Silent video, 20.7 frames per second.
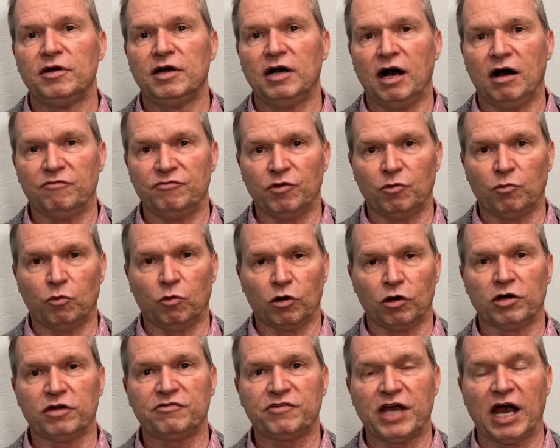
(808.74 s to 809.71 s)
of the
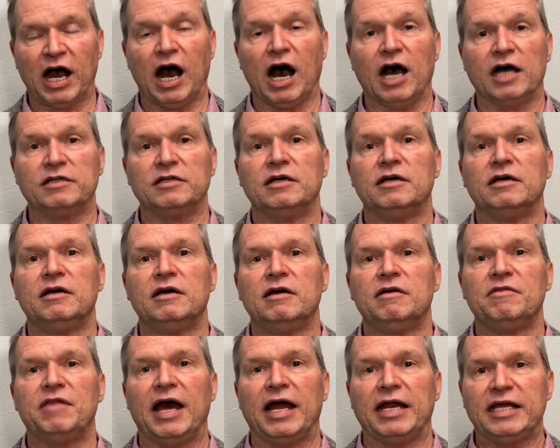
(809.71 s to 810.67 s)
Word of God,
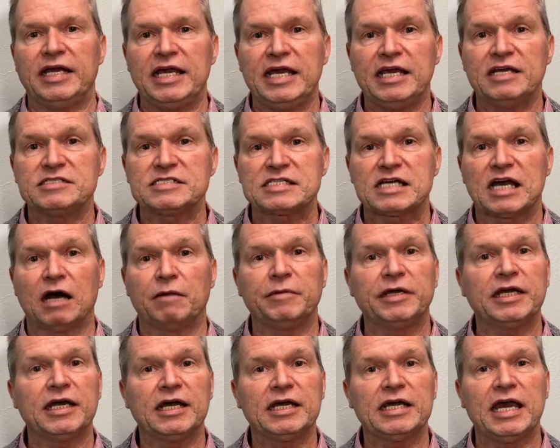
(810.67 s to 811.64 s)
that He is
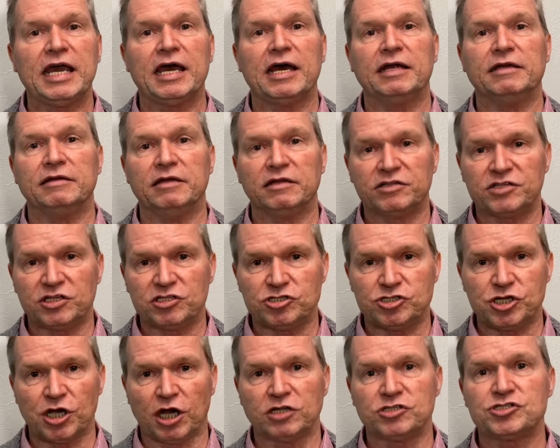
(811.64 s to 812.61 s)
coming again to
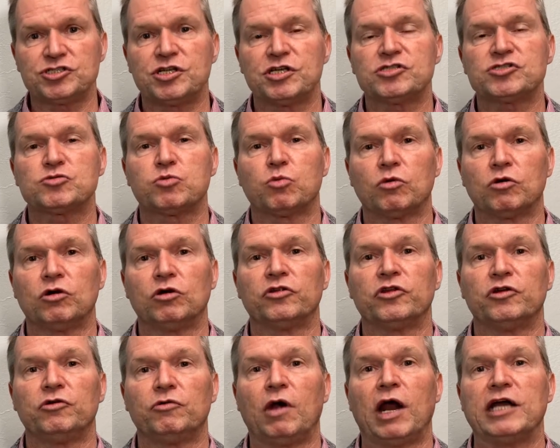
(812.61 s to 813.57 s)
judge this world
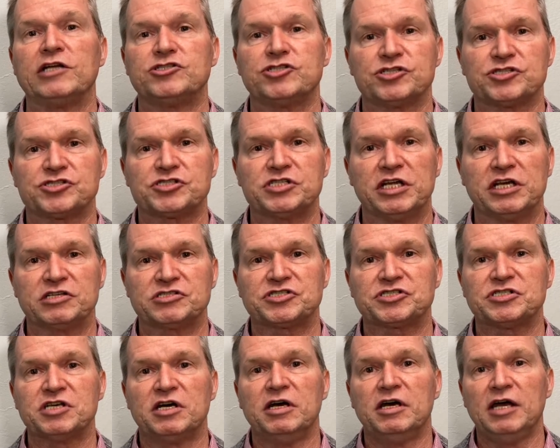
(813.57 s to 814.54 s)
in
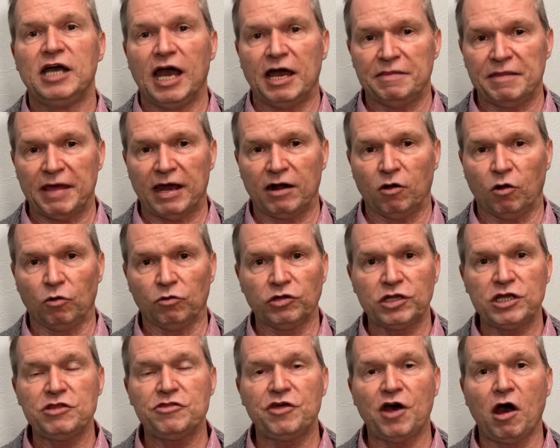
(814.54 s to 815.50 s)
righteousness, and that
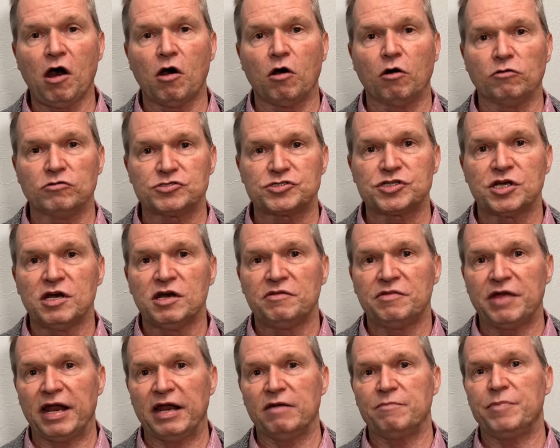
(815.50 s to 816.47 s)
only those
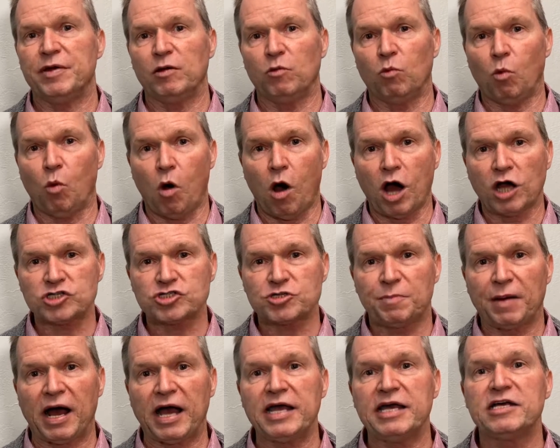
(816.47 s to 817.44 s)
that have been washed
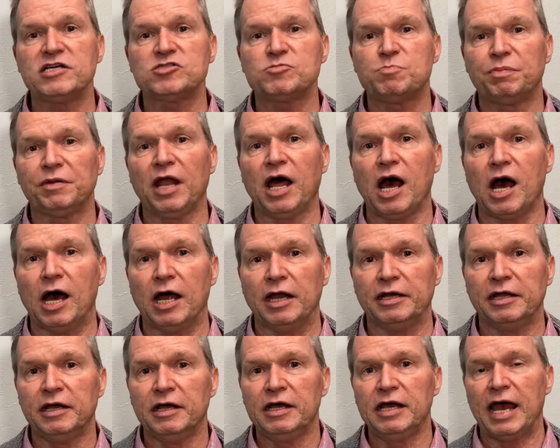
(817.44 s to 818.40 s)
by His
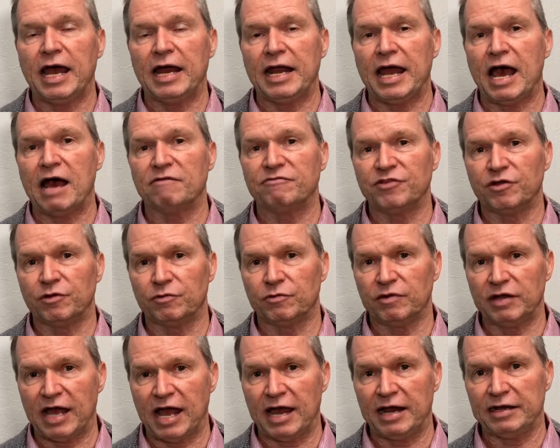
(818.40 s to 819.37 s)
blood and have the
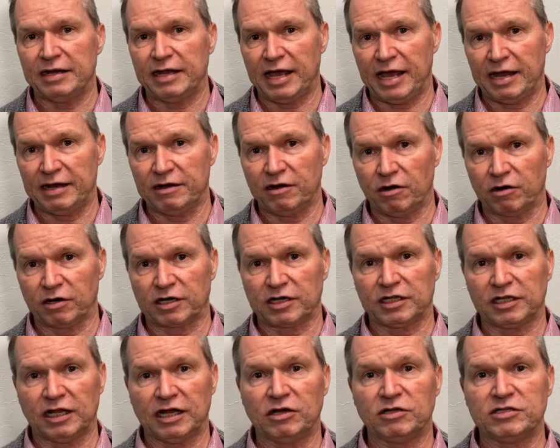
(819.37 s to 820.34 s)
and and are
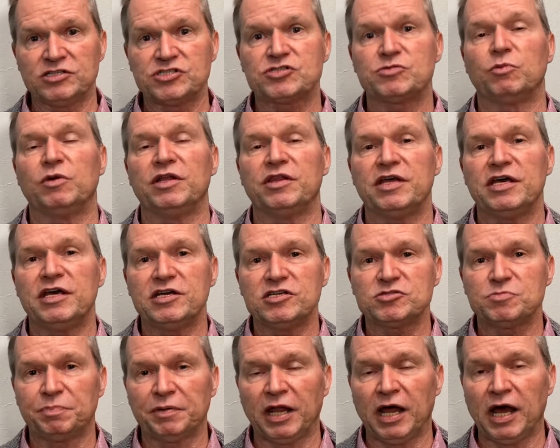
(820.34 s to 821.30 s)
cleansed with
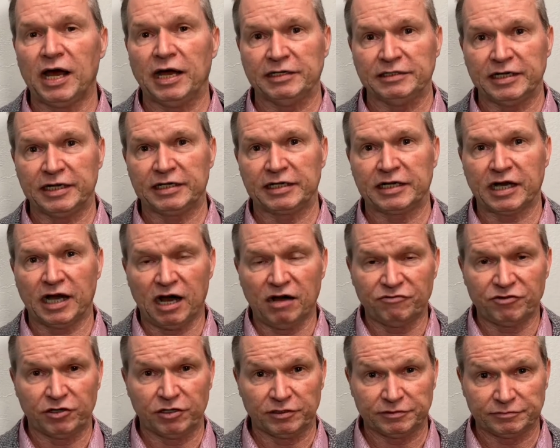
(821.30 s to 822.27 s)
His blood and
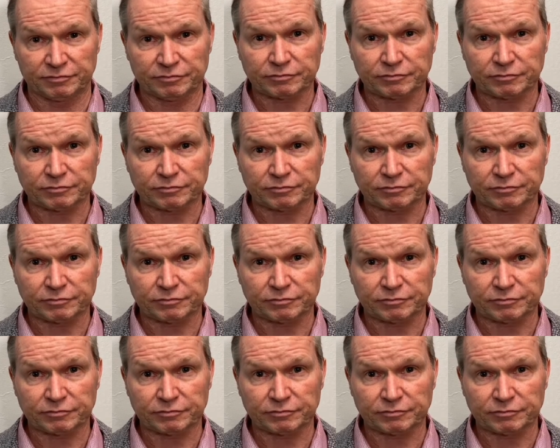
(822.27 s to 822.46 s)
covered